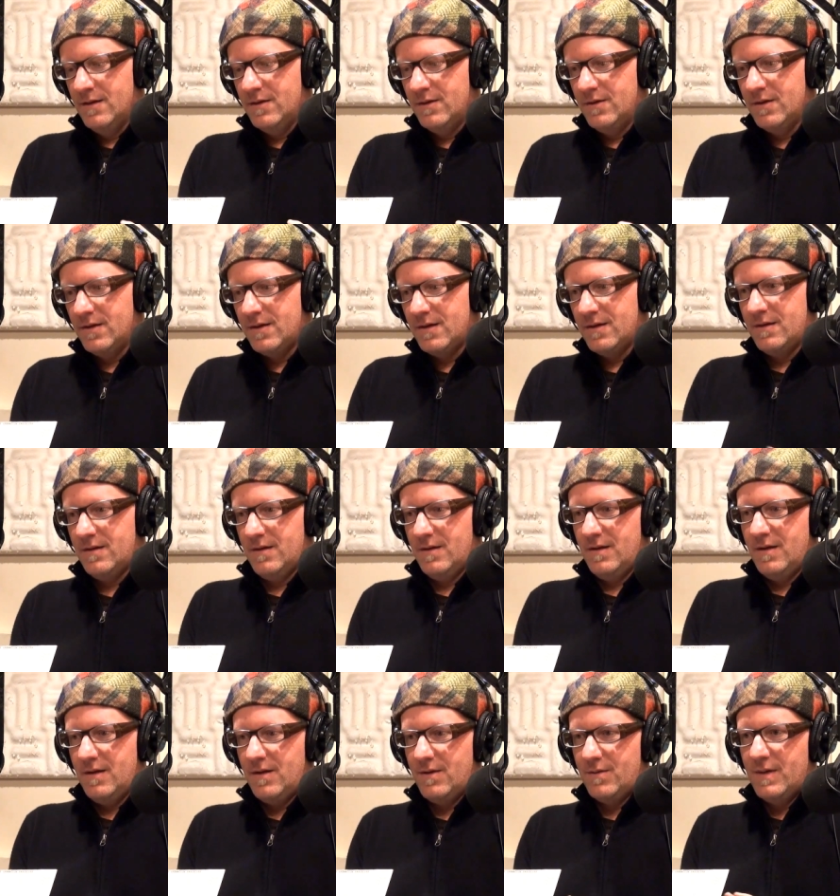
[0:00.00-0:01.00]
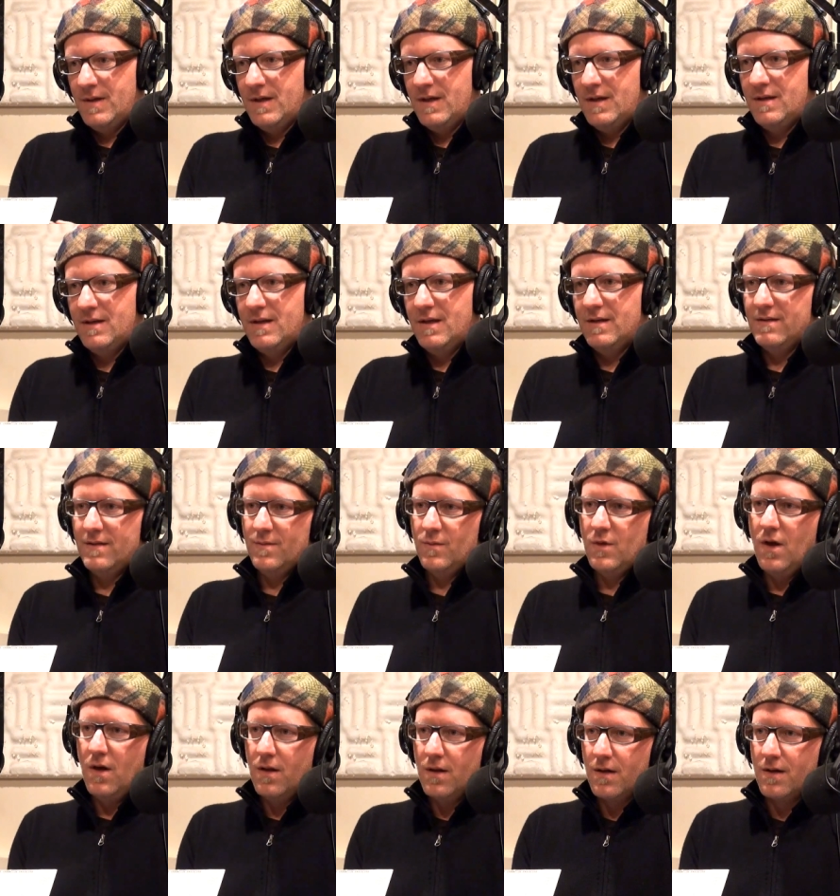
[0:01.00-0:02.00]
took, you know, he did some
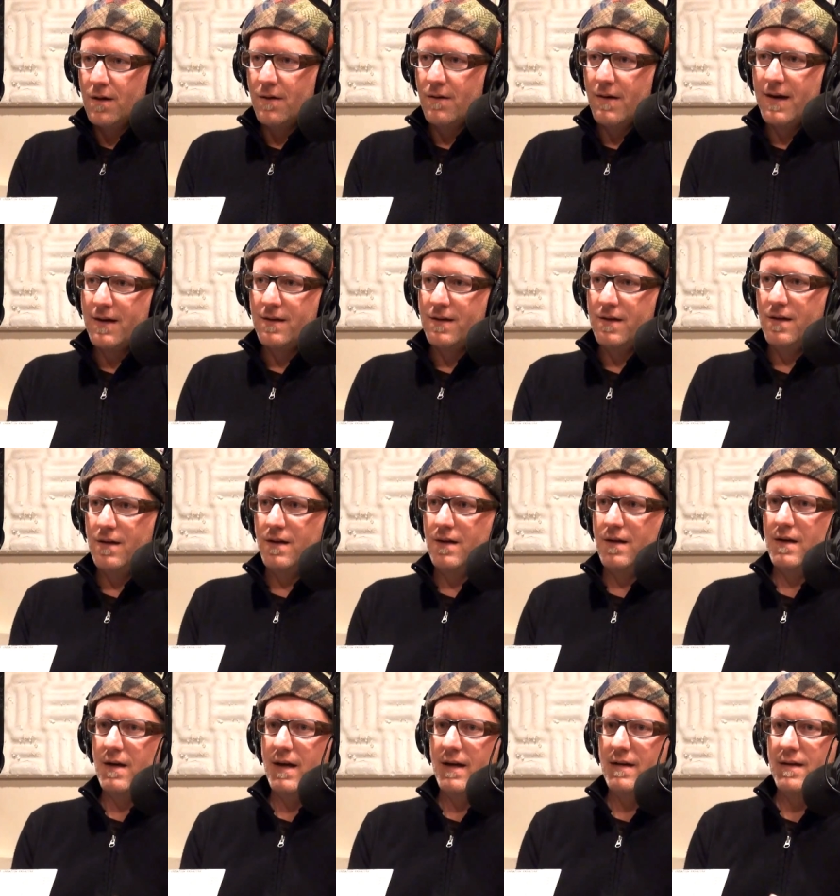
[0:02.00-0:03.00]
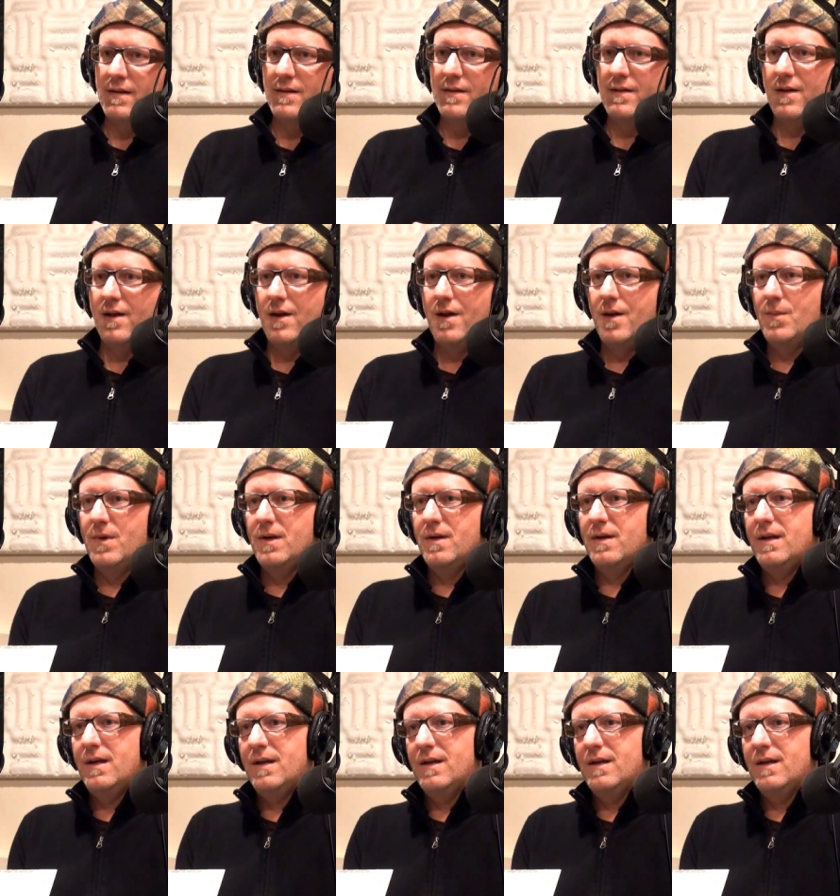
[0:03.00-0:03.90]
color correction, and I did some, and,